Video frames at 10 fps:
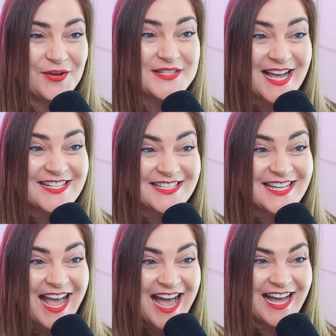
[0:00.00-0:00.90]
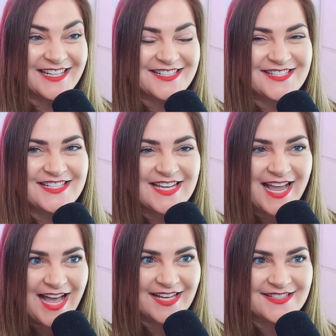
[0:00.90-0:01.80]
I was actually at
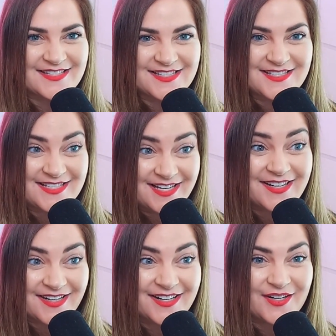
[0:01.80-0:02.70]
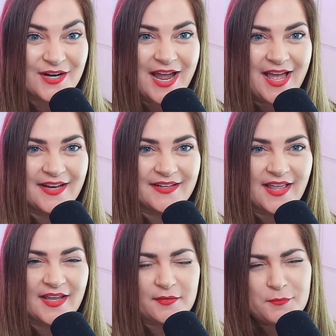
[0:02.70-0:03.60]
CES this year and
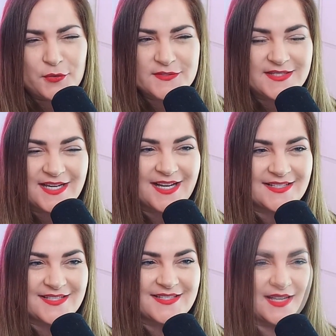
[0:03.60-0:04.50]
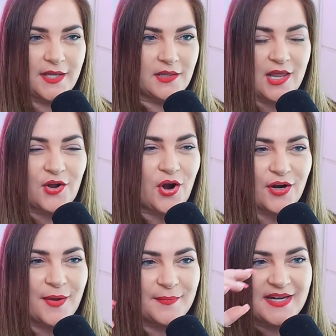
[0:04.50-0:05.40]
like most CESs, like a lot of
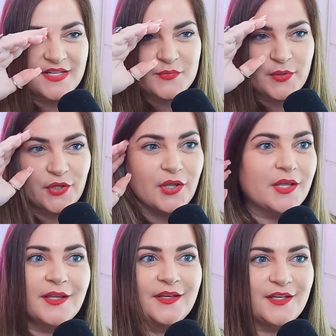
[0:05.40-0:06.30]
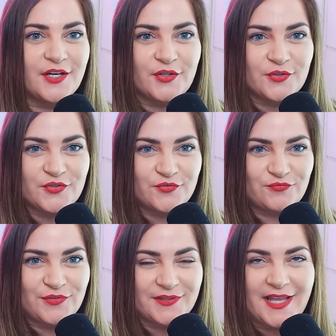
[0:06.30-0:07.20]
car companies will, you know,
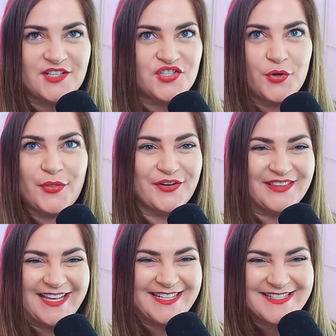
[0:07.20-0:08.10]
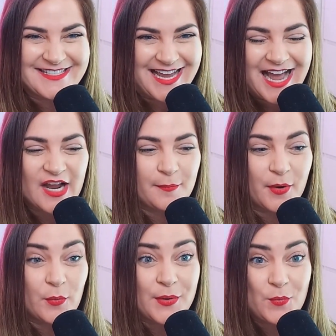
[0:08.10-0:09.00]
re- like show their latest tech.
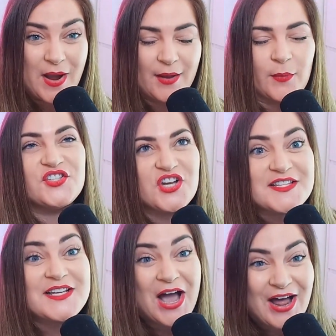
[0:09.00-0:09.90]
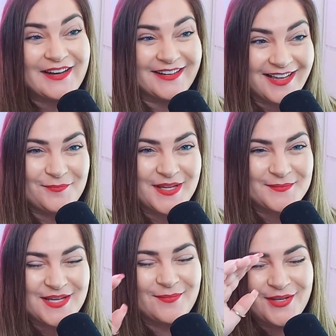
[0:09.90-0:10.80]
But we went, we had just gotten a
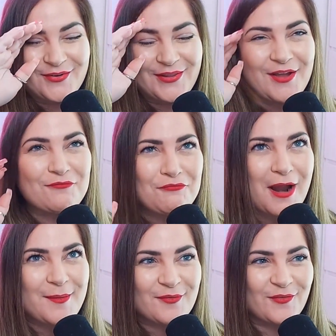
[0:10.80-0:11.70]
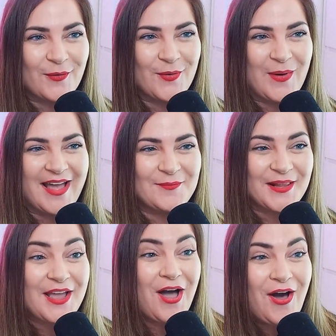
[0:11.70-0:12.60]
BMW like right before we went and
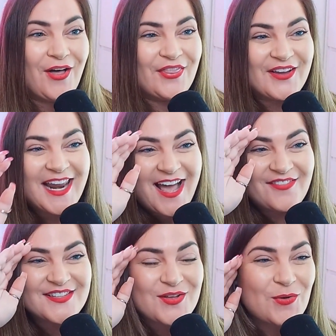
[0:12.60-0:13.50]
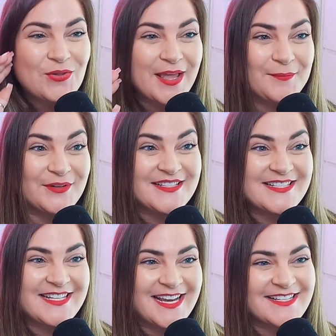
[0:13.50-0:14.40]
we're like, they're going to have this whole like
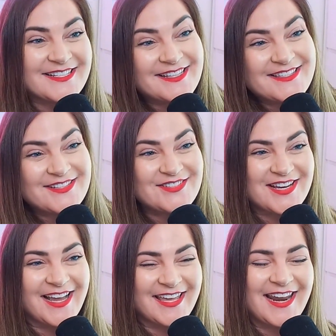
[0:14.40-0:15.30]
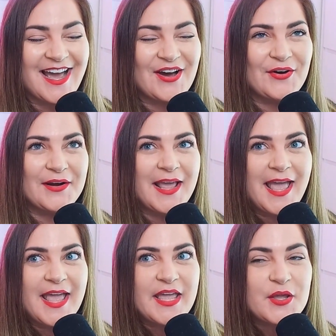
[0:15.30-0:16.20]
presentation. Let's go check it out.
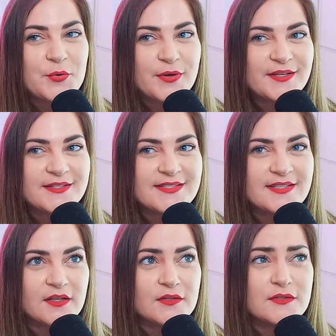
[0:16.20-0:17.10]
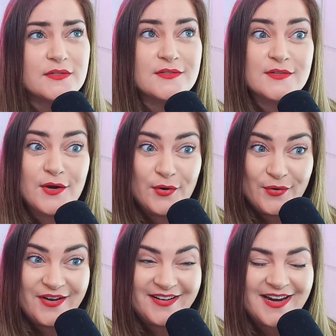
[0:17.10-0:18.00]
It was
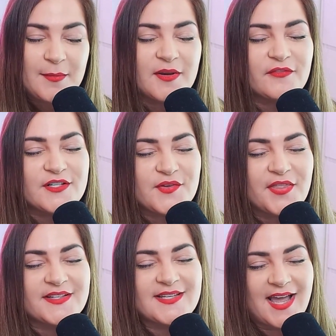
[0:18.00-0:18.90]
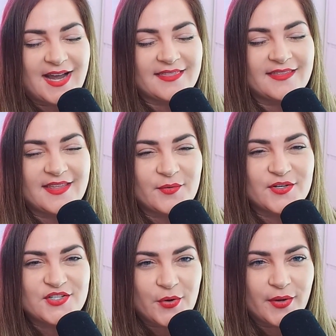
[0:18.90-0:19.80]
so good. I mean, first of all, the tech that they
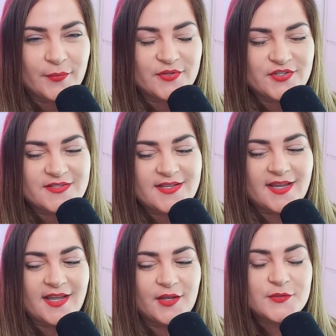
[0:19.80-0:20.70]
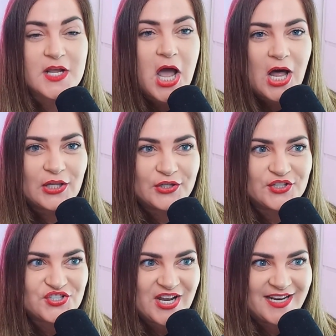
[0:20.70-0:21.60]
were showing was just like it was a
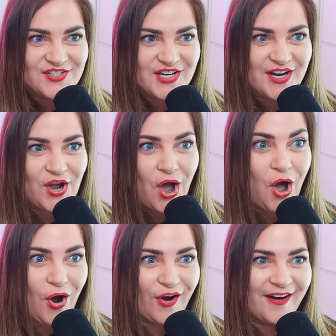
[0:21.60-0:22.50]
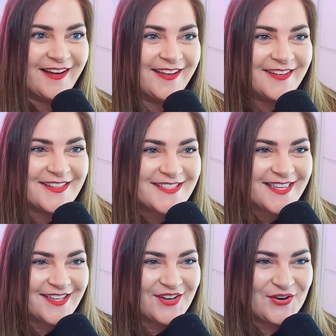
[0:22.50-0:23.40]
color changing car. It was
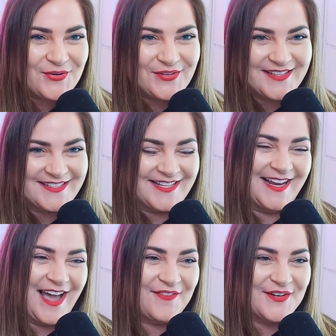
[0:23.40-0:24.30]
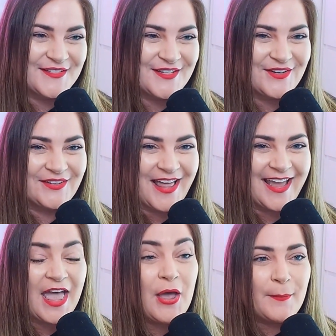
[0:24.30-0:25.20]
like the coolest thing ever. So
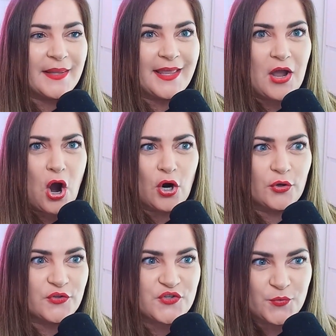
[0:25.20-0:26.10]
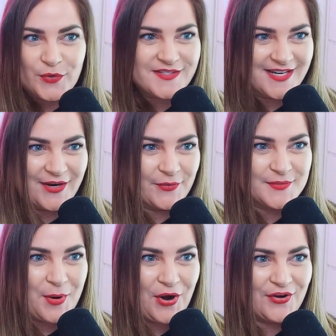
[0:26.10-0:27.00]
like, but like Arnold Schwarzenegger
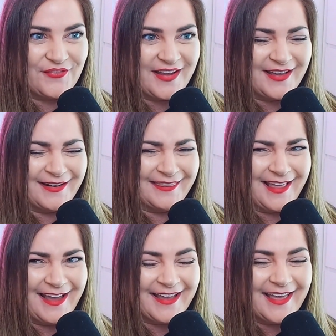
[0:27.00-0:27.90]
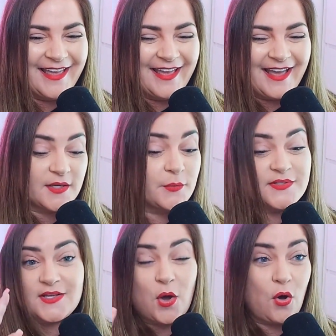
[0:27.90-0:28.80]
was part of it, and like it
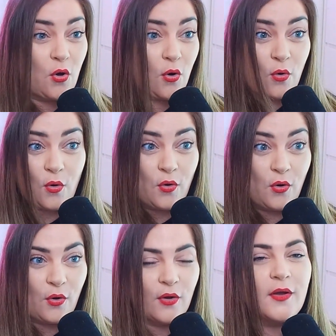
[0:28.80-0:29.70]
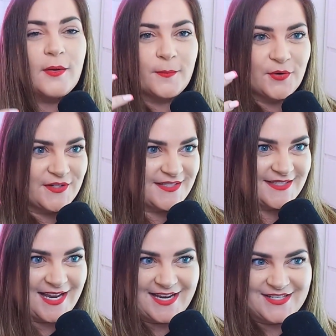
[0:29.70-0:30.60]
was a whole
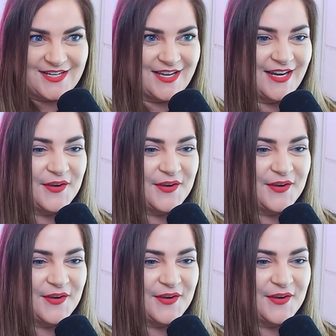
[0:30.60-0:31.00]
presentation.